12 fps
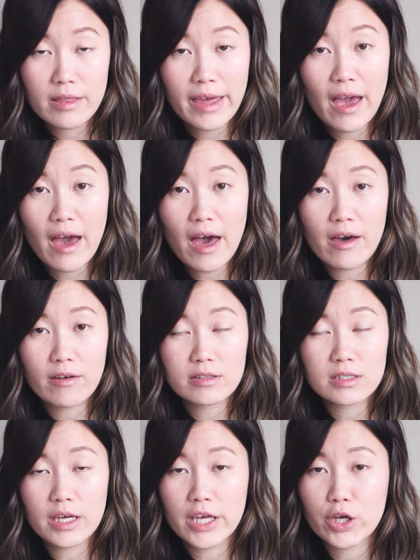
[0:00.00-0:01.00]
They
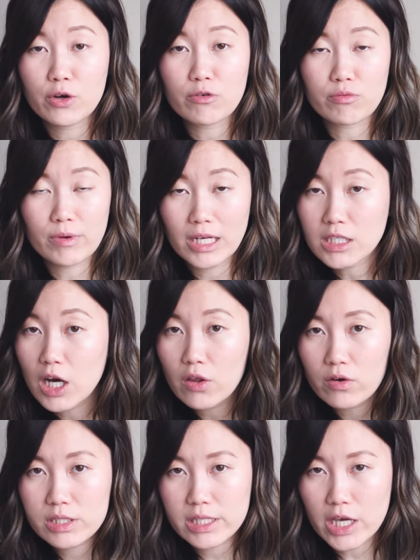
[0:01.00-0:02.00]
had a great
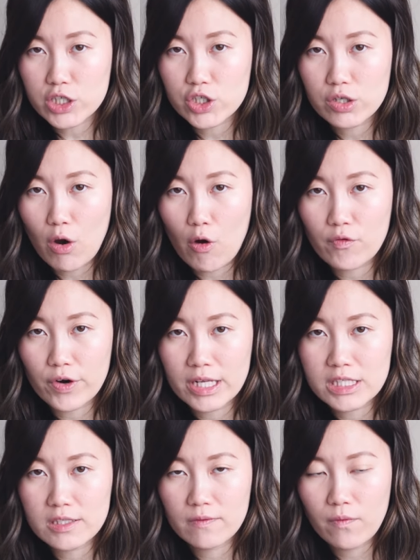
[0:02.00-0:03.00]
color selection over
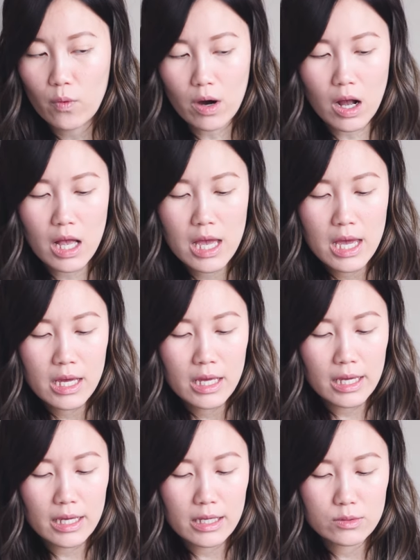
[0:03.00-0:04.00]
in Sephora.
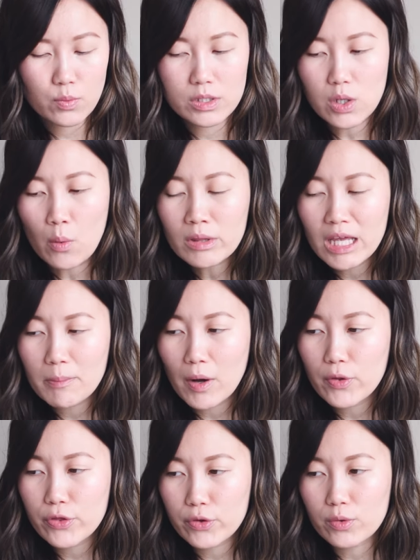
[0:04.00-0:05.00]
It was only
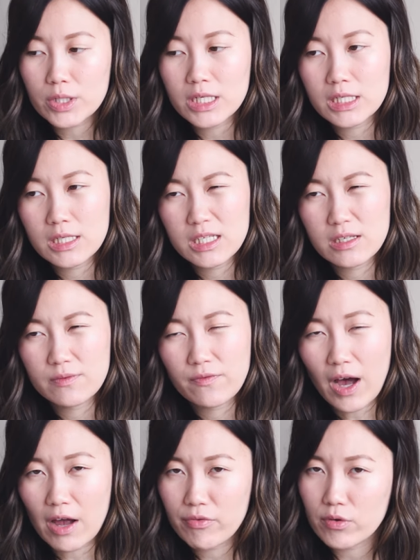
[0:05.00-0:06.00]
about
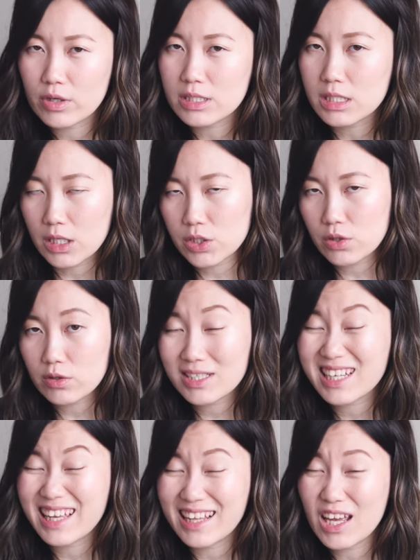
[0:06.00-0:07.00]
35
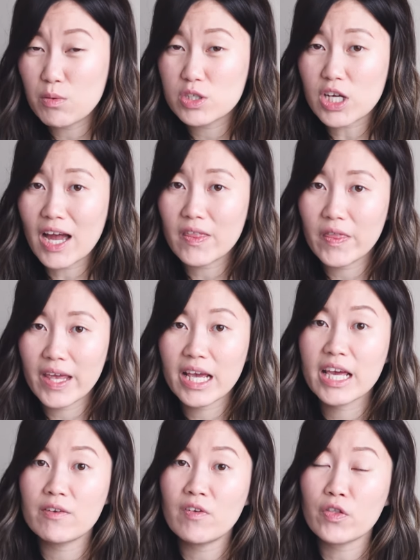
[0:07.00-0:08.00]
$36 Canadian, which I
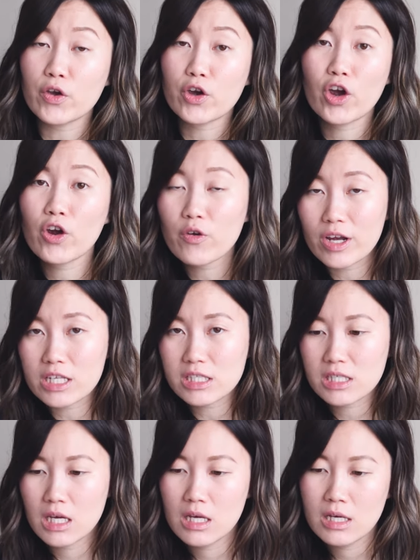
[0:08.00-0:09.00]
think given the
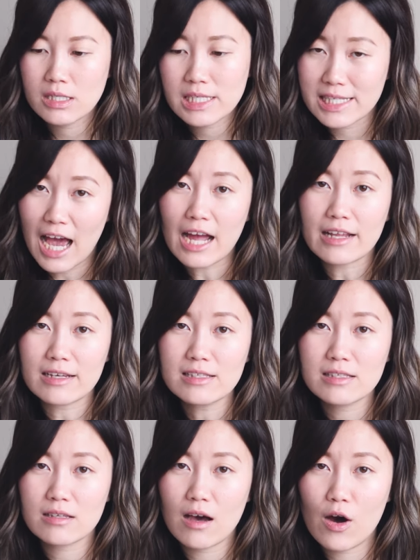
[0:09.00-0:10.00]
current
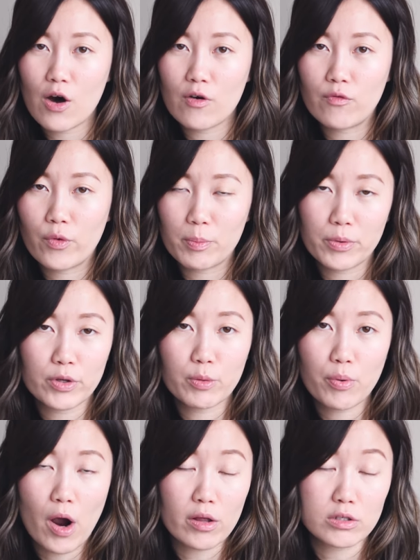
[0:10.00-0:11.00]
status of what beauty
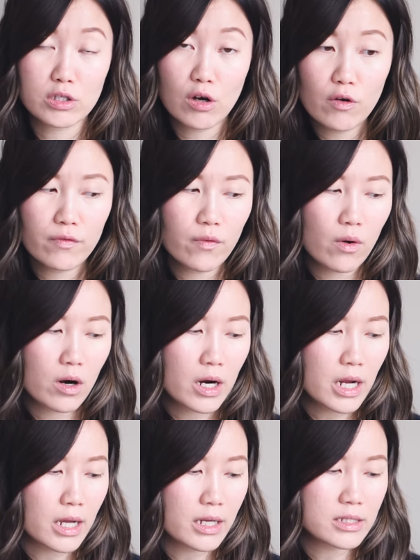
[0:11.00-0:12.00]
products go
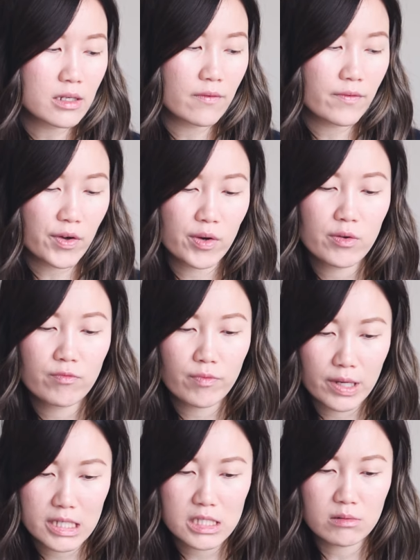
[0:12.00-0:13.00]
for, it's a very
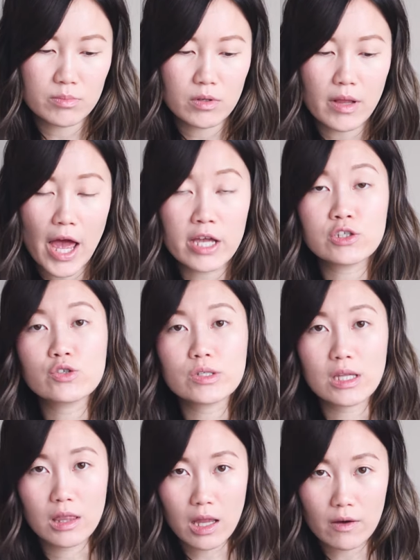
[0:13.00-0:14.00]
reasonable
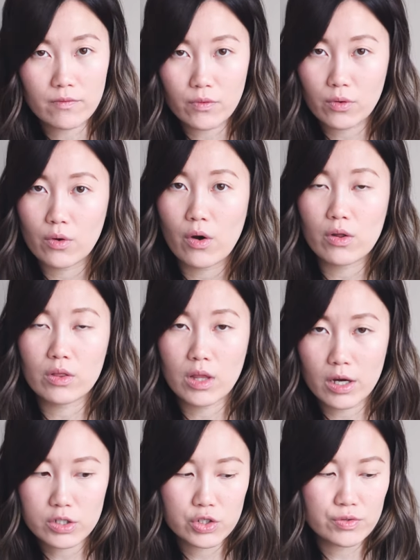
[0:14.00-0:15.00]
entry-level
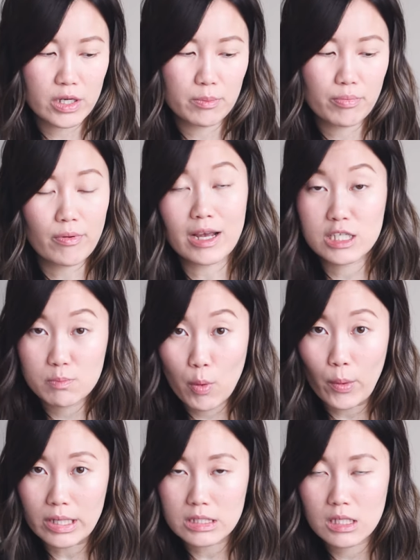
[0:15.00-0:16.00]
luxury price
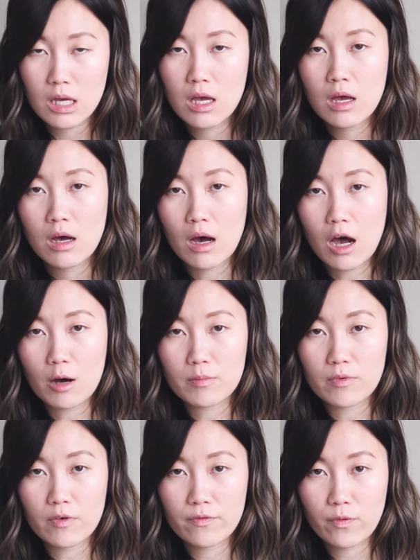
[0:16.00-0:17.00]
point
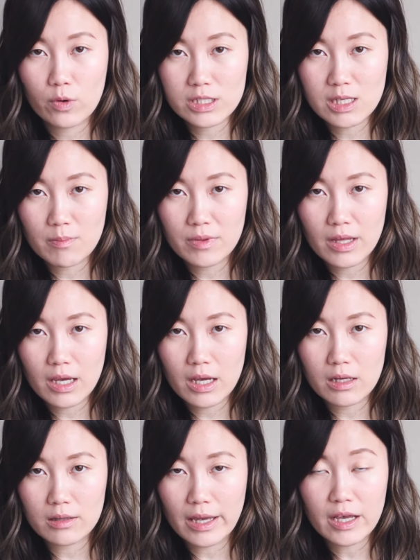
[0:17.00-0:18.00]
um, for
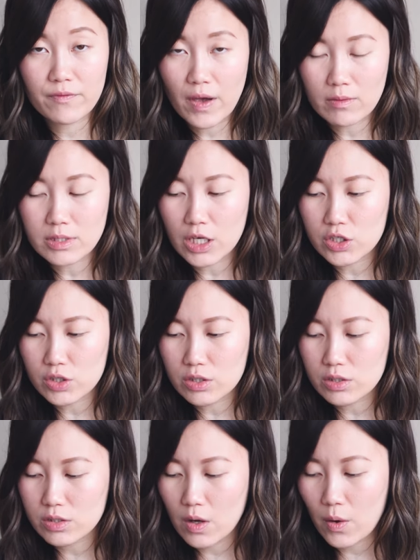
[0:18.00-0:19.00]
something like a
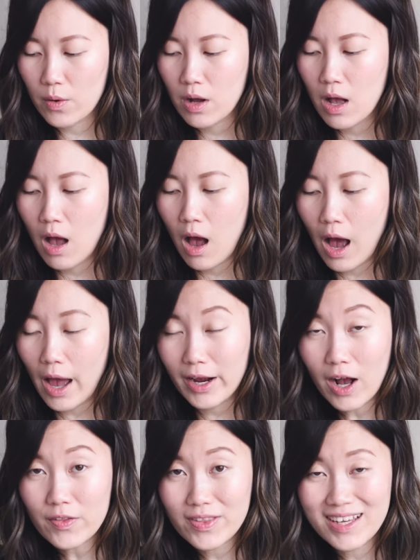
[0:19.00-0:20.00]
foundation. So I
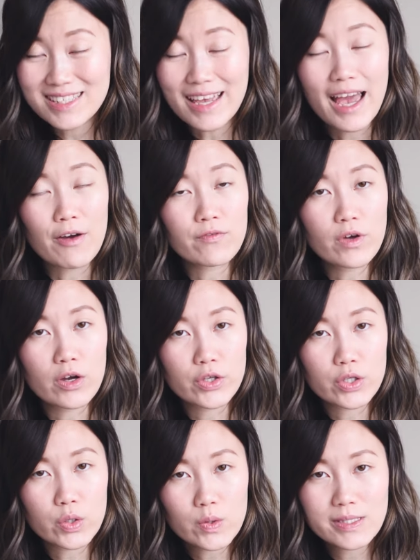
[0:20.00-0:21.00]
got this, I have
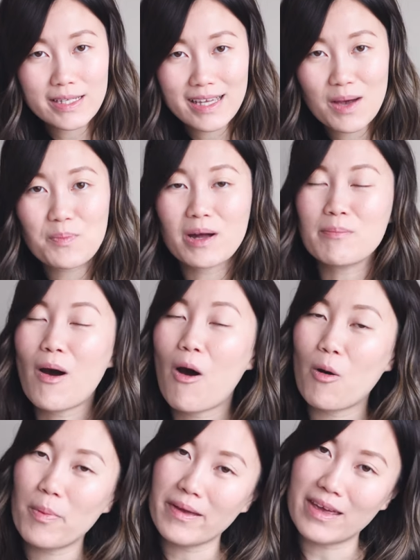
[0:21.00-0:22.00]
not used it yet, but I'm
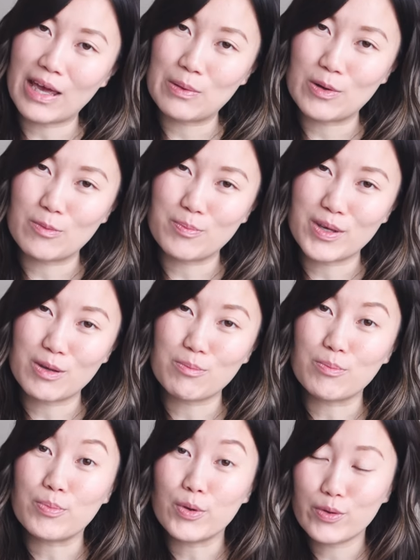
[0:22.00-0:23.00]
hoping it will
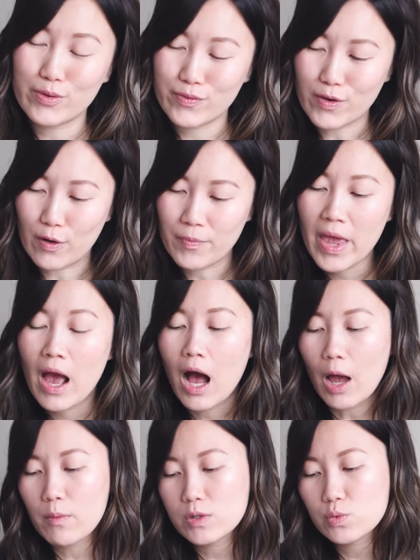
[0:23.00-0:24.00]
be beautiful.
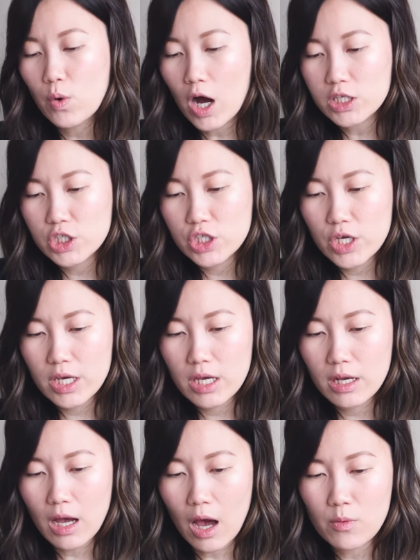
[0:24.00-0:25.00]
I was
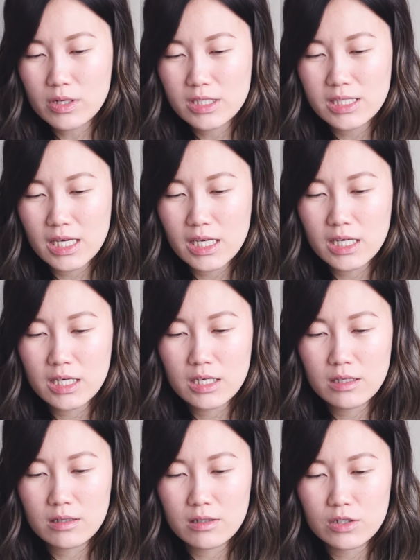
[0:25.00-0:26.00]
watching, I want to
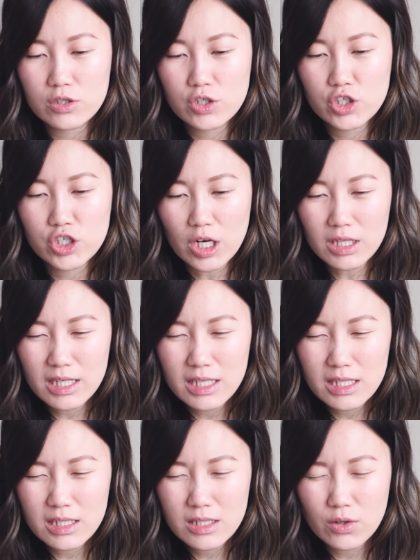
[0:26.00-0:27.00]
say
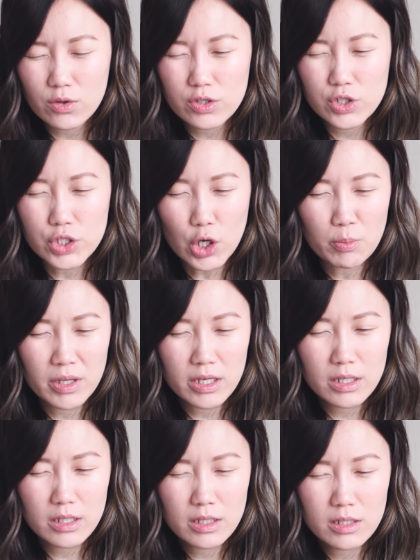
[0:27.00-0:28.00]
Shelly or
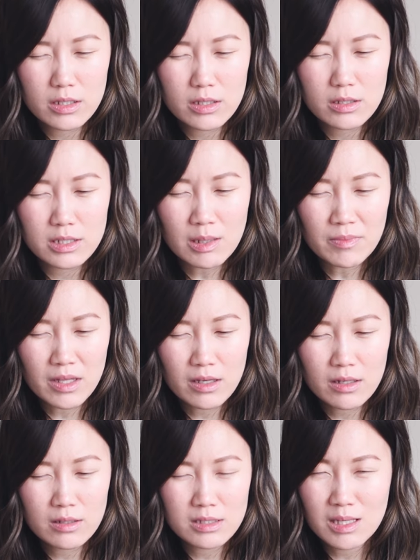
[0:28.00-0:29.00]
Shelby
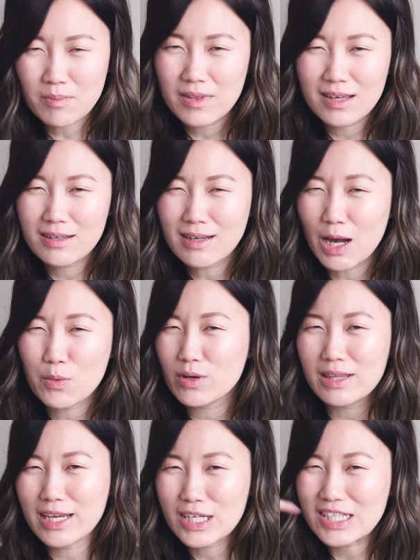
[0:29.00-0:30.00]
something something I
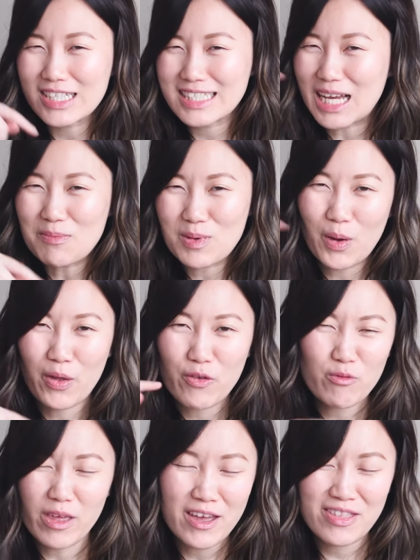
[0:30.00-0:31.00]
will link her down below
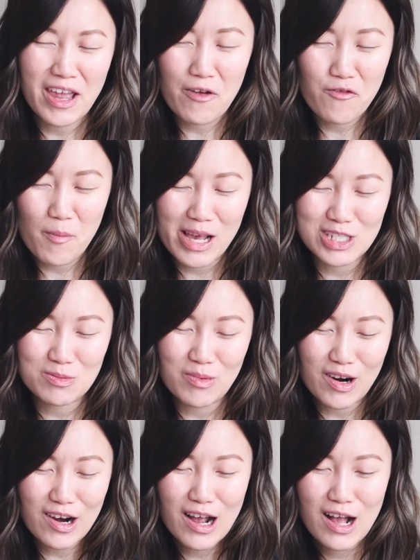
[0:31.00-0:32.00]
in, in the information
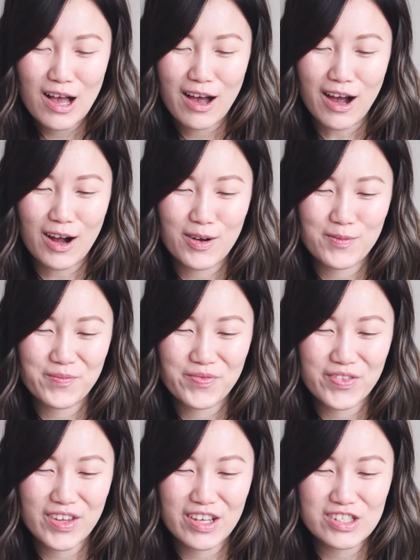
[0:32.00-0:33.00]
bar
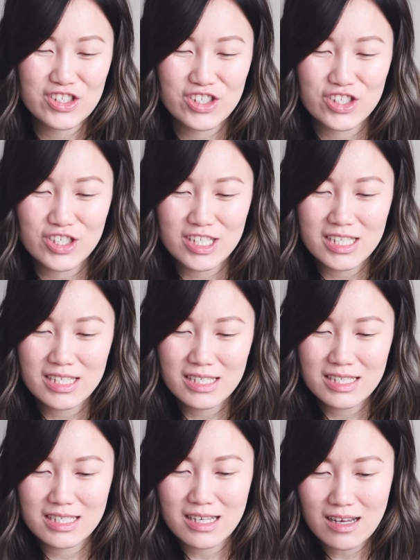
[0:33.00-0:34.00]
um,
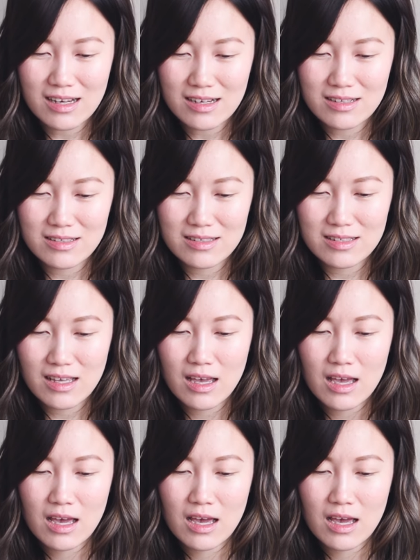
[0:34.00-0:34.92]
she does